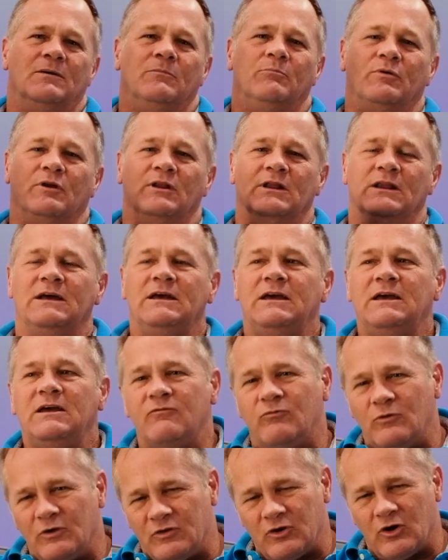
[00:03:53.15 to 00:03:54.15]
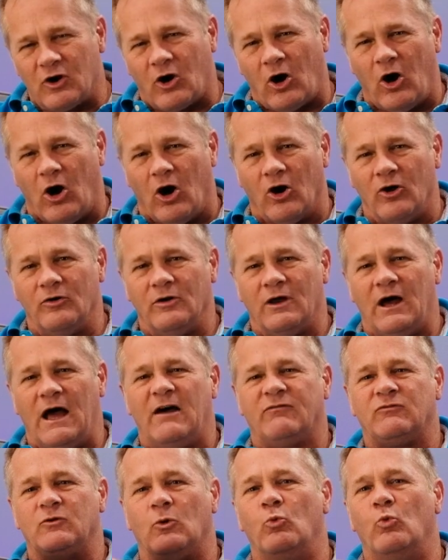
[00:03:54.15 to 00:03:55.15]
Believe with your heart. I
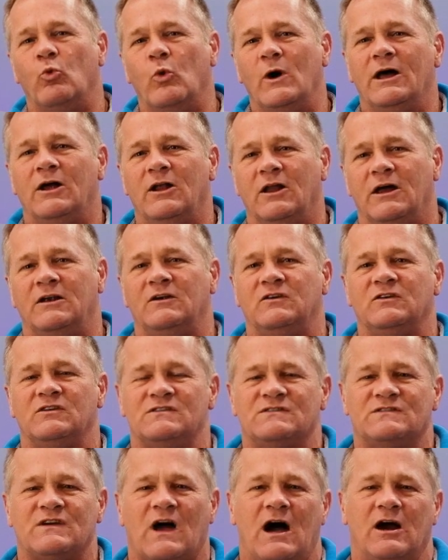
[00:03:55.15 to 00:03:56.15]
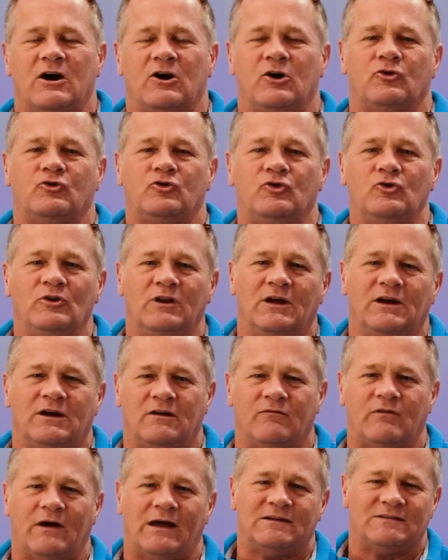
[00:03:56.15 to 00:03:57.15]
have to will and desire to
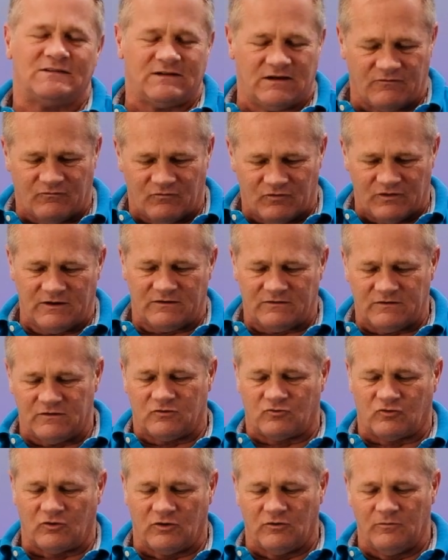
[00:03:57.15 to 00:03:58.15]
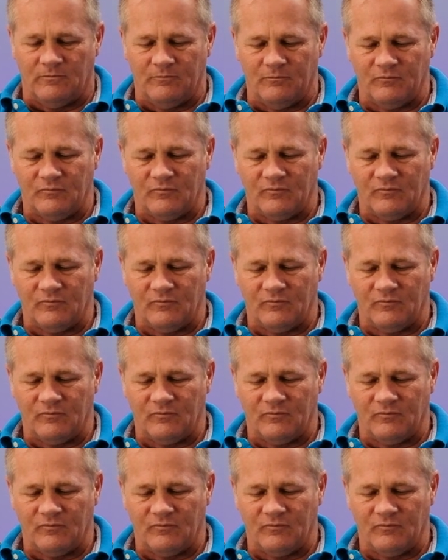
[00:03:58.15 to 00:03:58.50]
live as if this is true.